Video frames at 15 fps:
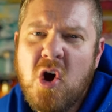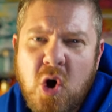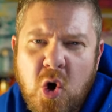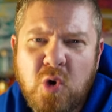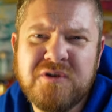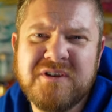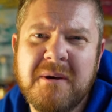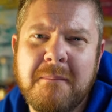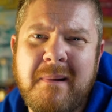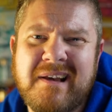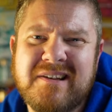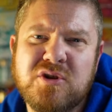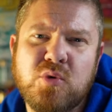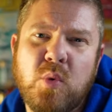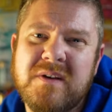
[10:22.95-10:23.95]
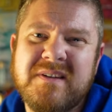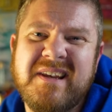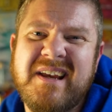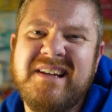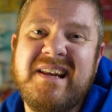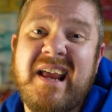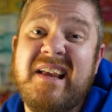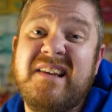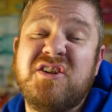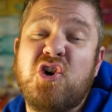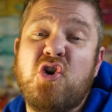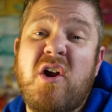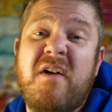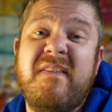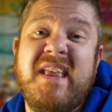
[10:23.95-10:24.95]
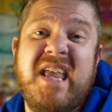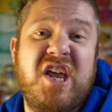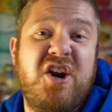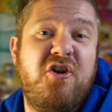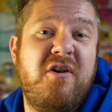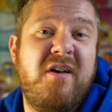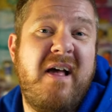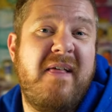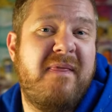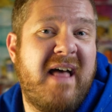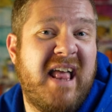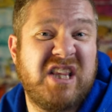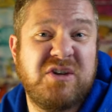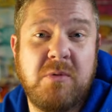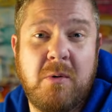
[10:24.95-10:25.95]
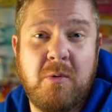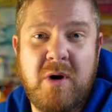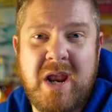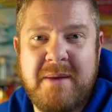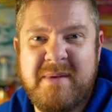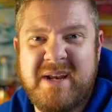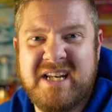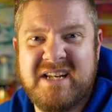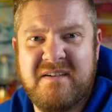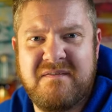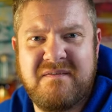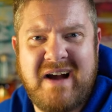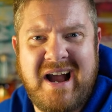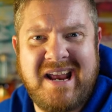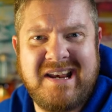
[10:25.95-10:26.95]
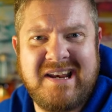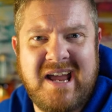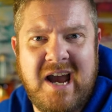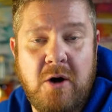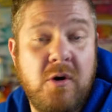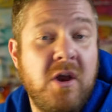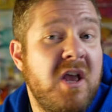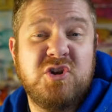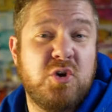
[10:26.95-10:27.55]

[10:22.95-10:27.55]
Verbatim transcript: Who's the best whiskey taster on the internet? That's what we're aiming to find out.